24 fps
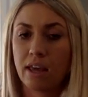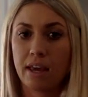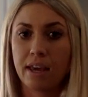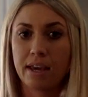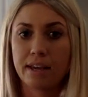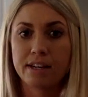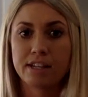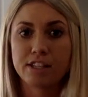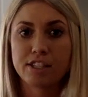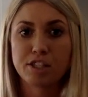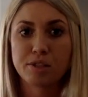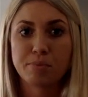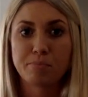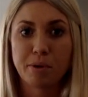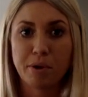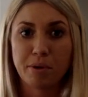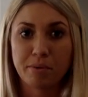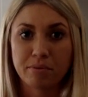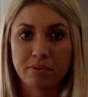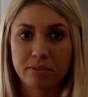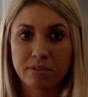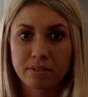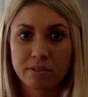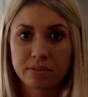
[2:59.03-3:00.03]
and a
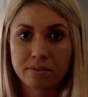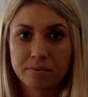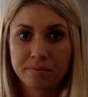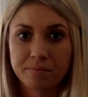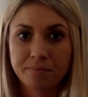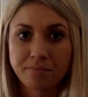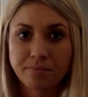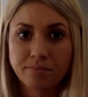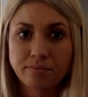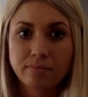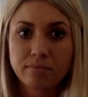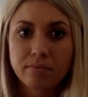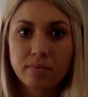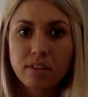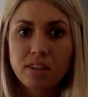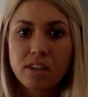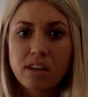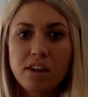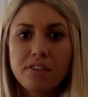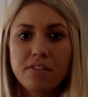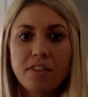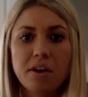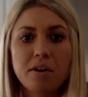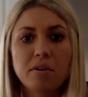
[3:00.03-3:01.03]
spoon.
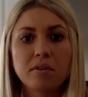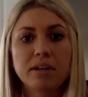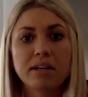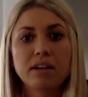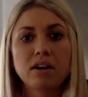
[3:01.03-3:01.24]
They will